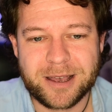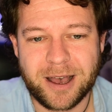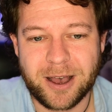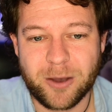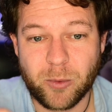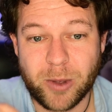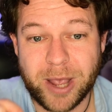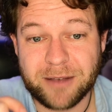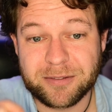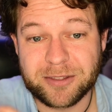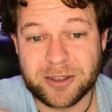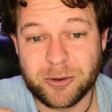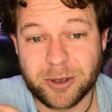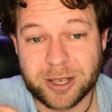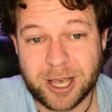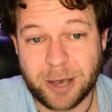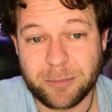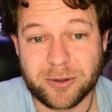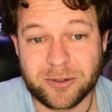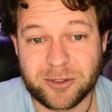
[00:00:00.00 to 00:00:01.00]
We have to do a
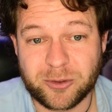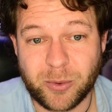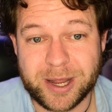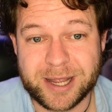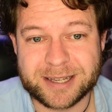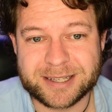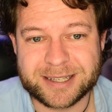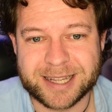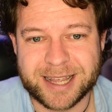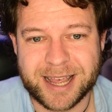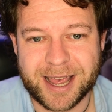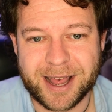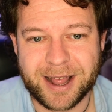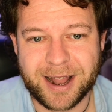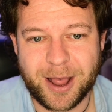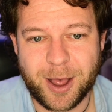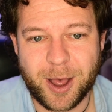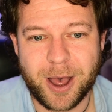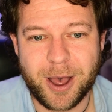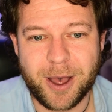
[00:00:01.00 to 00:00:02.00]
couple of tweaks to get
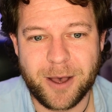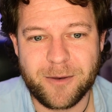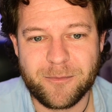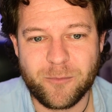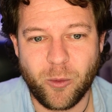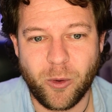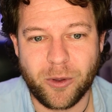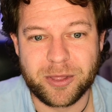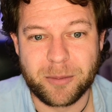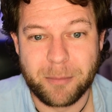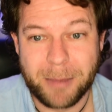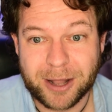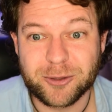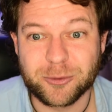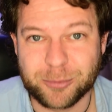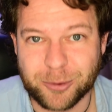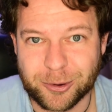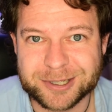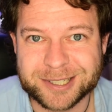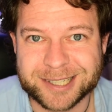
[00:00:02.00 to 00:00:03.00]
what the
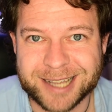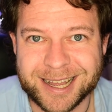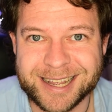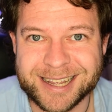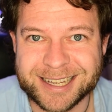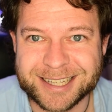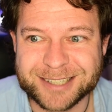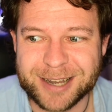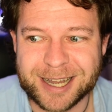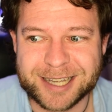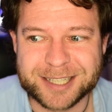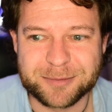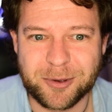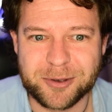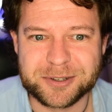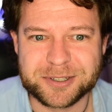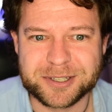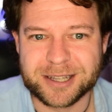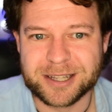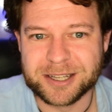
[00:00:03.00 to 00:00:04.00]
Mandelbrot set is as
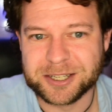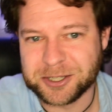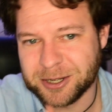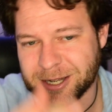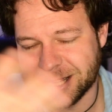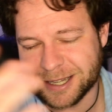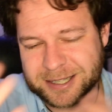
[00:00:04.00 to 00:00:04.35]
opposed to the Julia